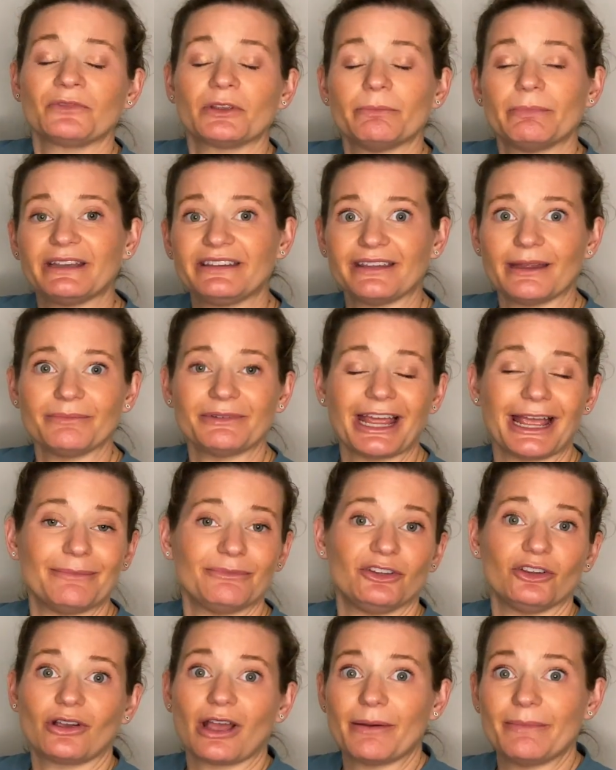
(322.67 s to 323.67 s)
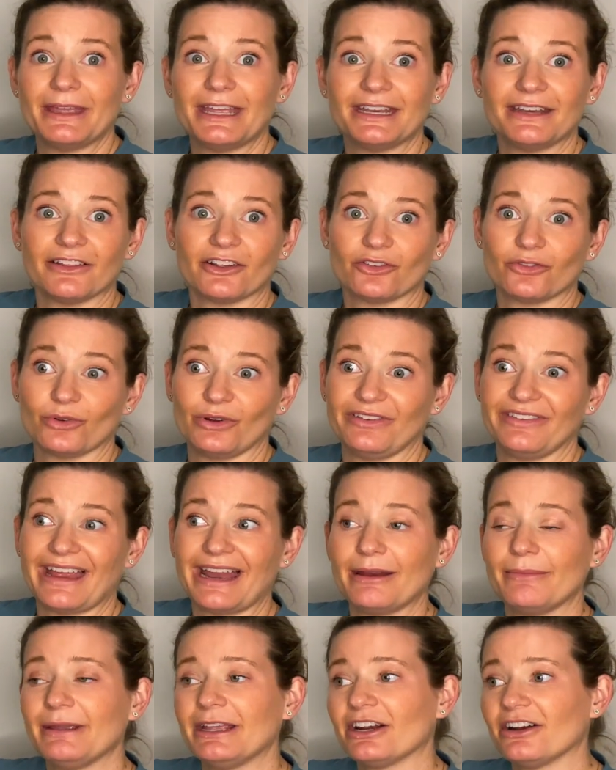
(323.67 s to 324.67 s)
But sometimes you come in, they're 3
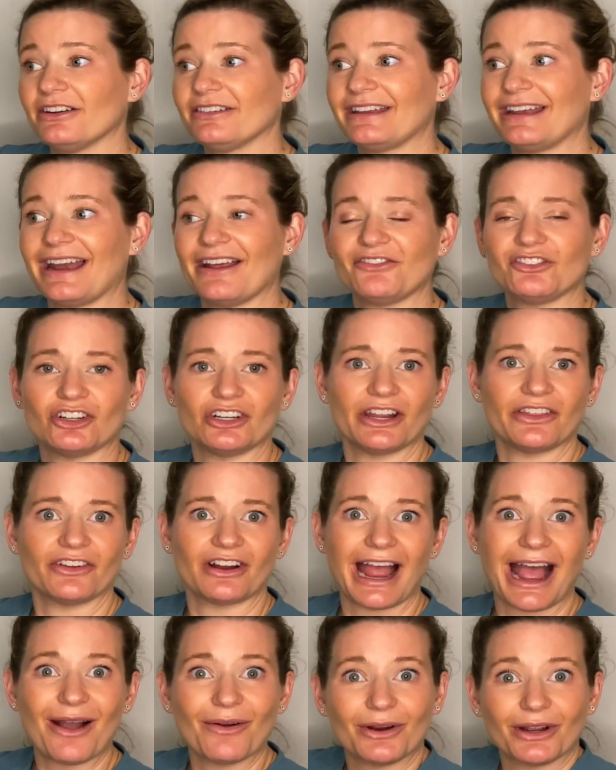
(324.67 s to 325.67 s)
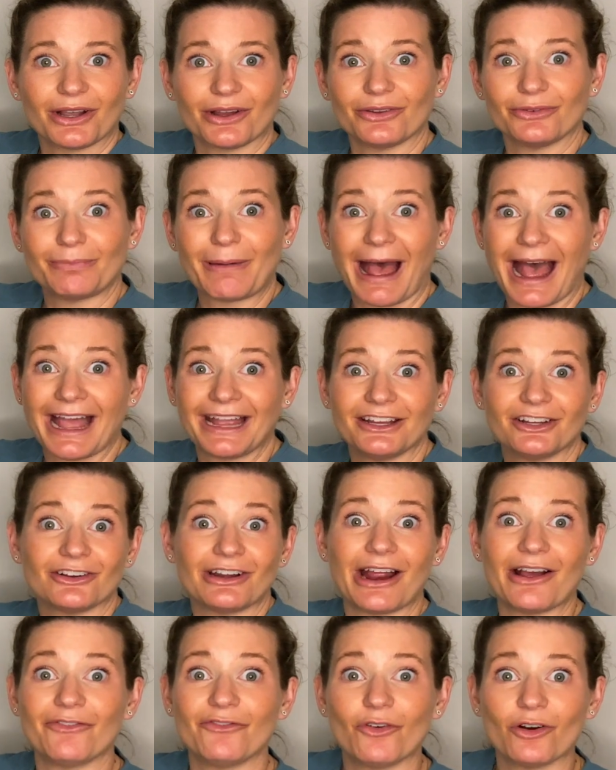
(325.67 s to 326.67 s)
centimeters, and after another hour goes by, you're
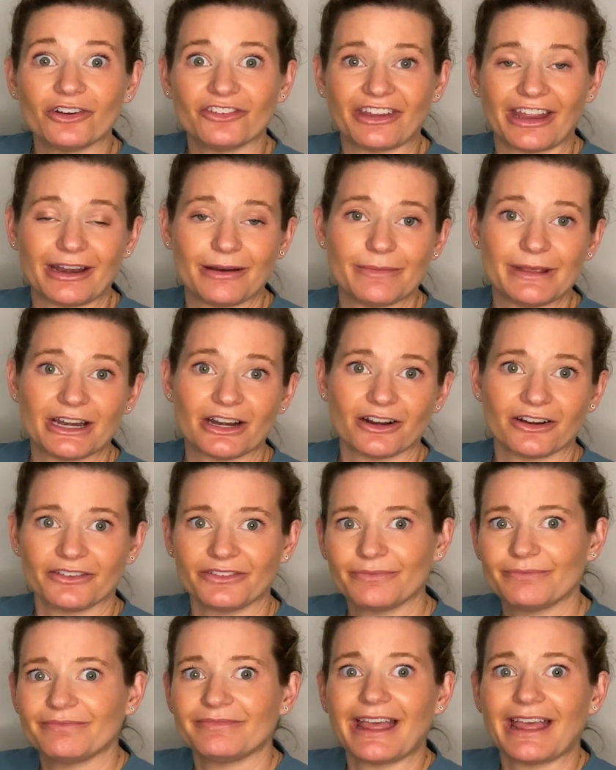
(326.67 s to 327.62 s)
now 4 centimeters.